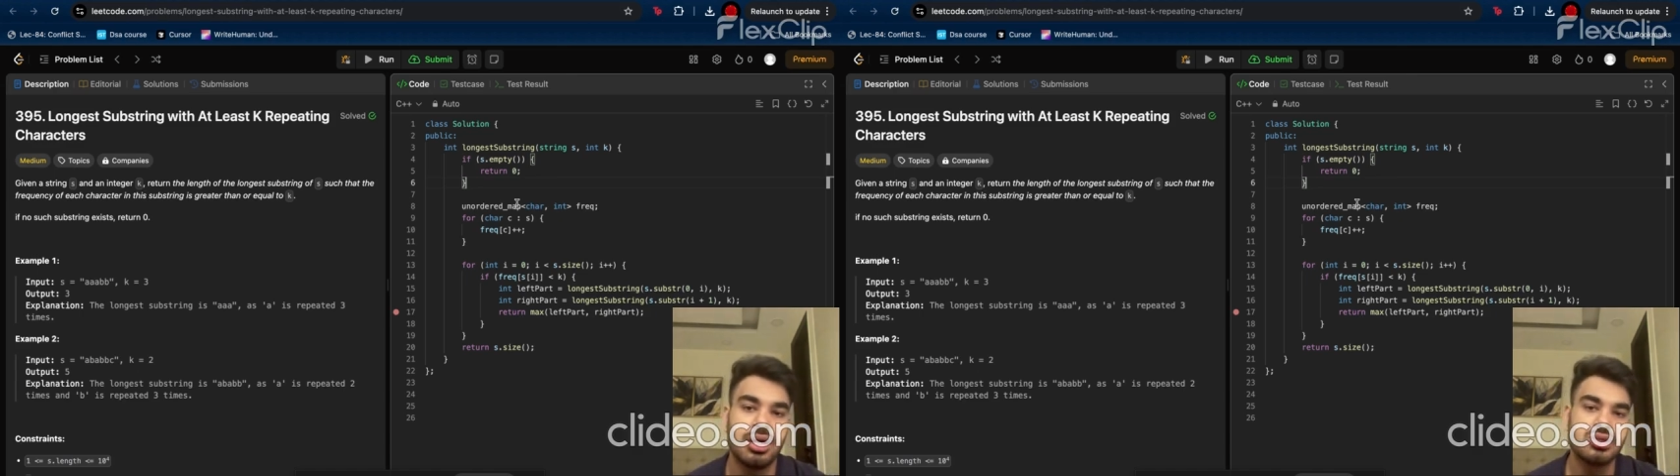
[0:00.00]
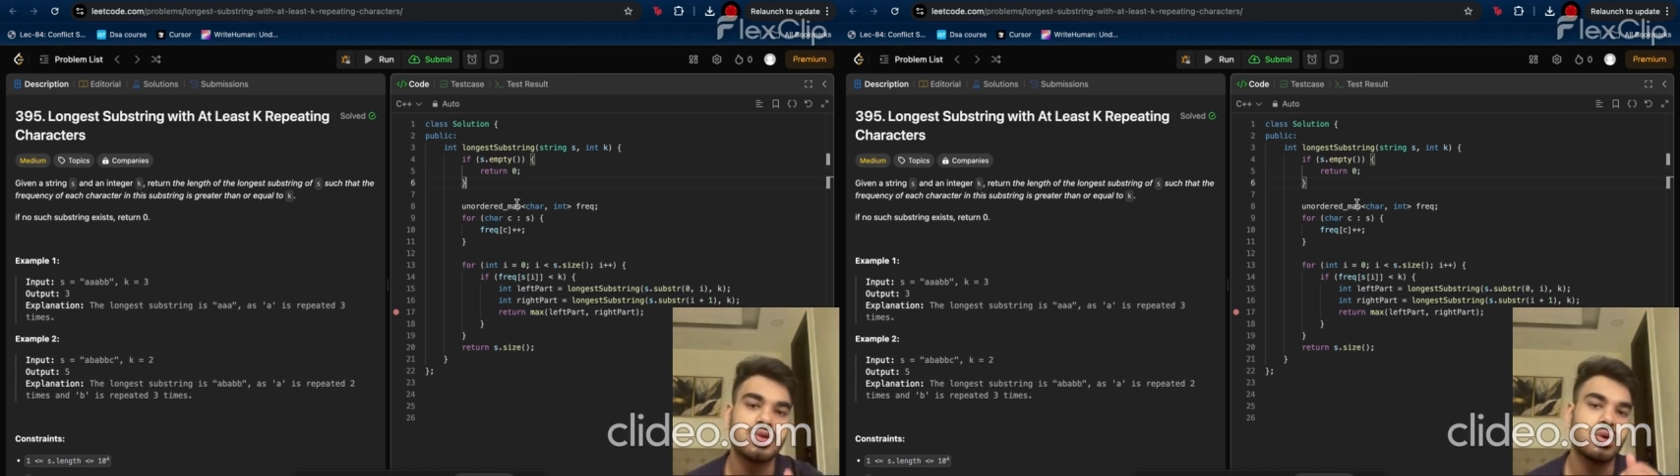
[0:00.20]

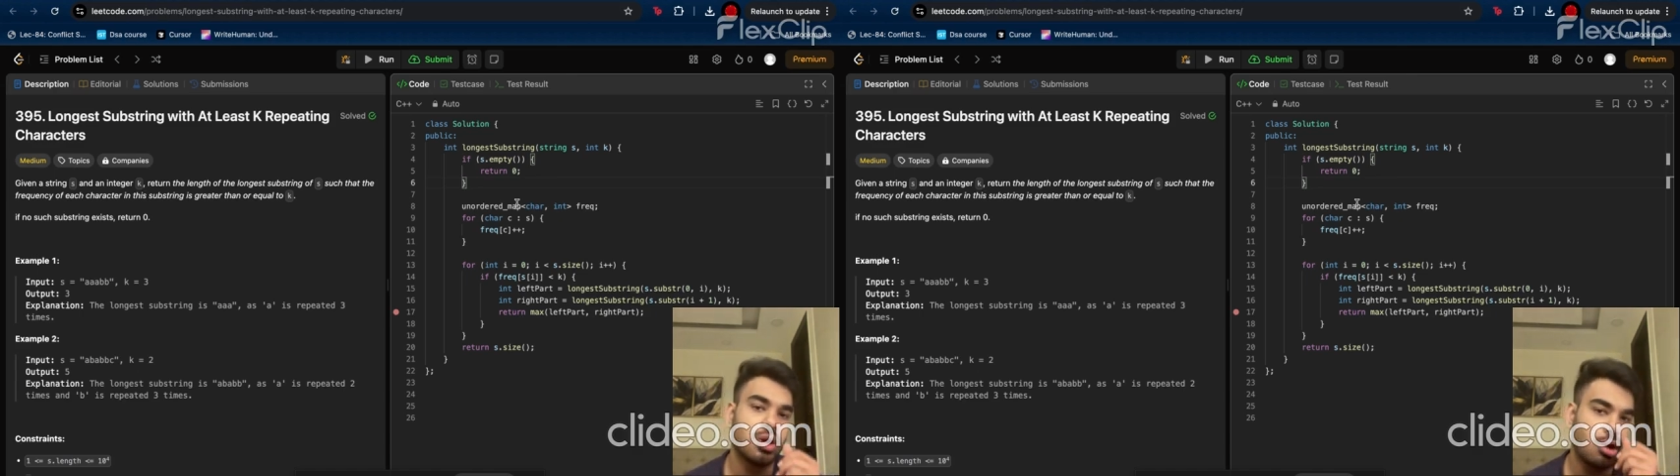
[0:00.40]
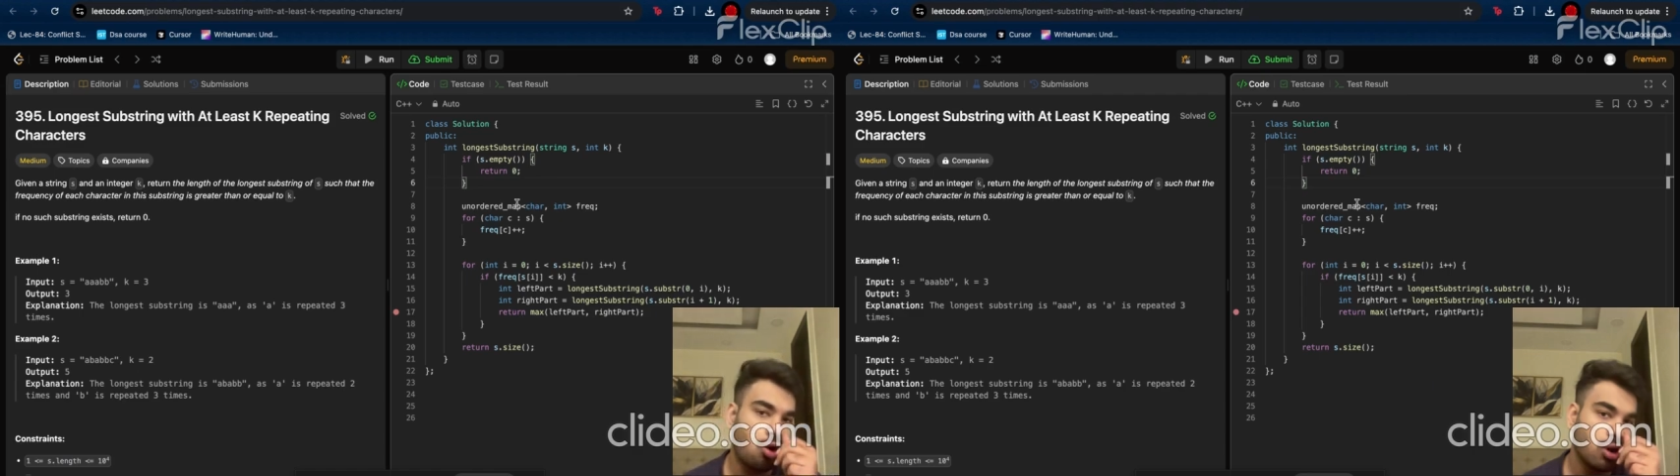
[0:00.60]
So
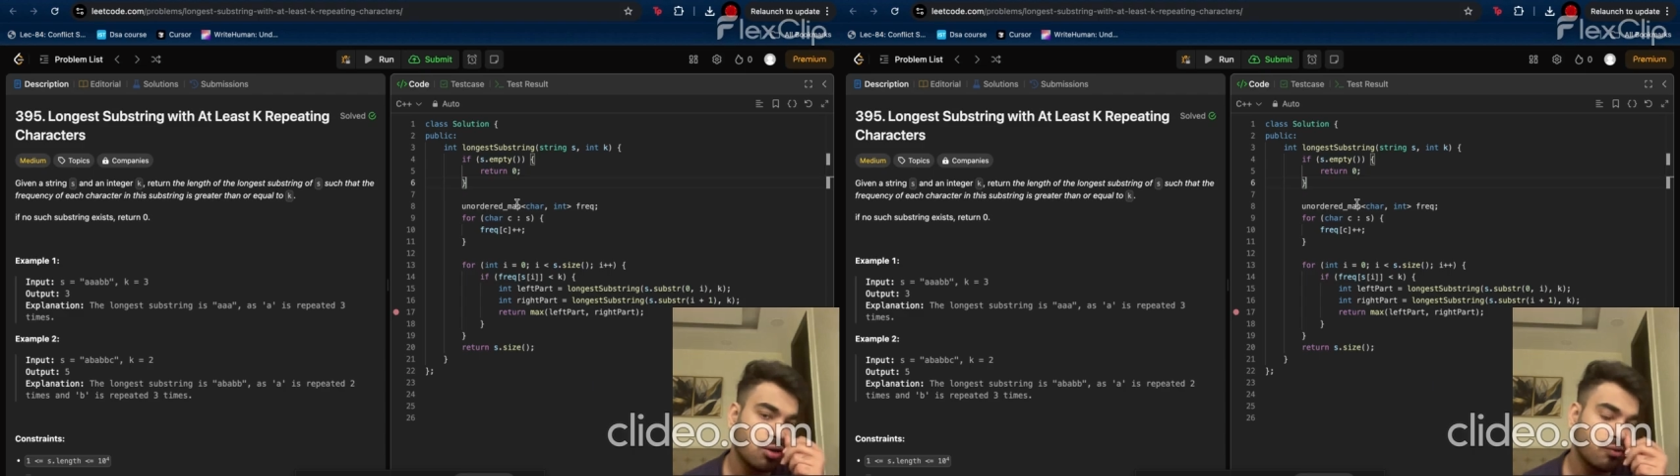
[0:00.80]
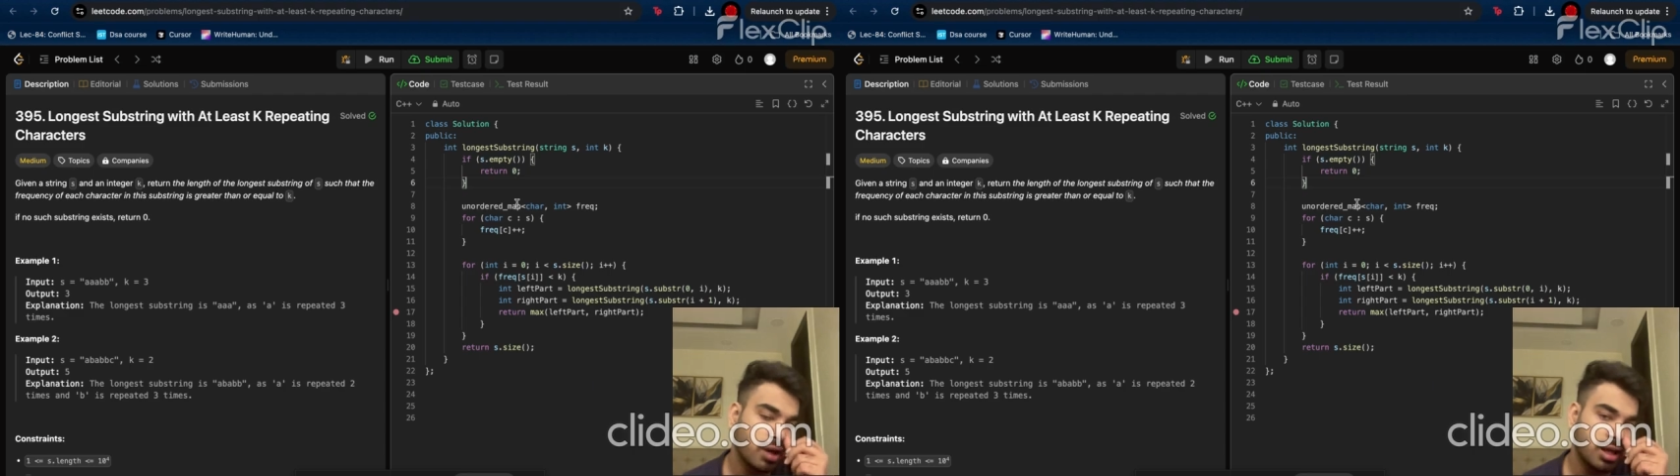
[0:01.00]
a lot
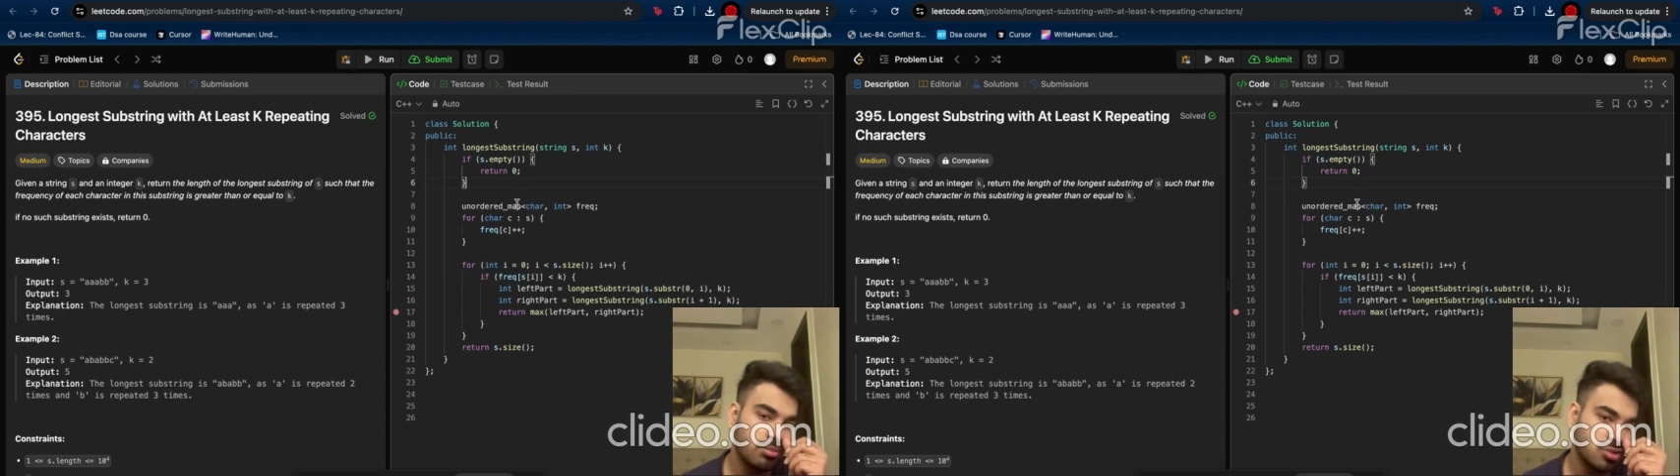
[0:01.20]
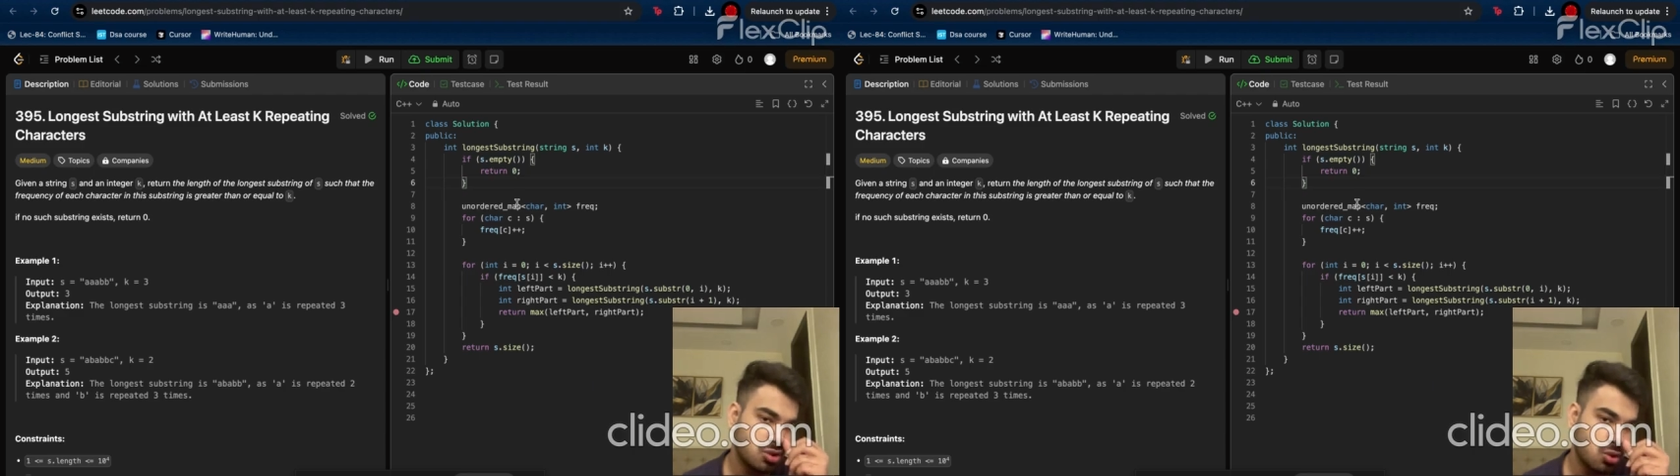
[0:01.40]
of times